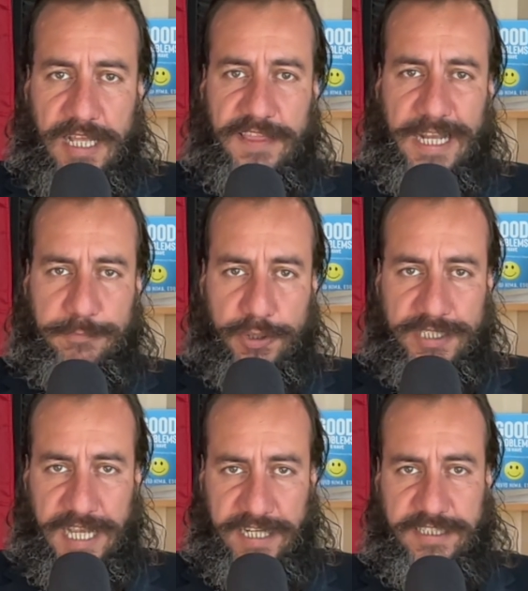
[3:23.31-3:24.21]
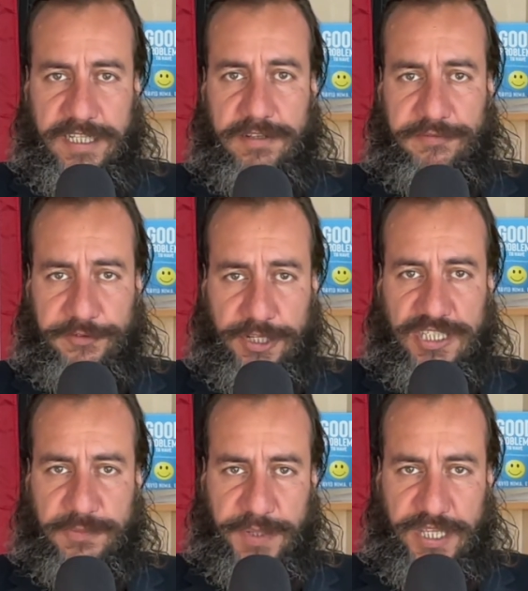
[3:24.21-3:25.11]
that protected free
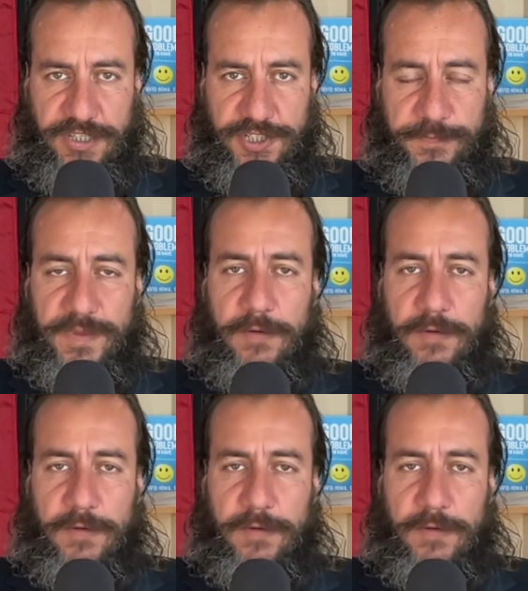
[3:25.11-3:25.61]
speech,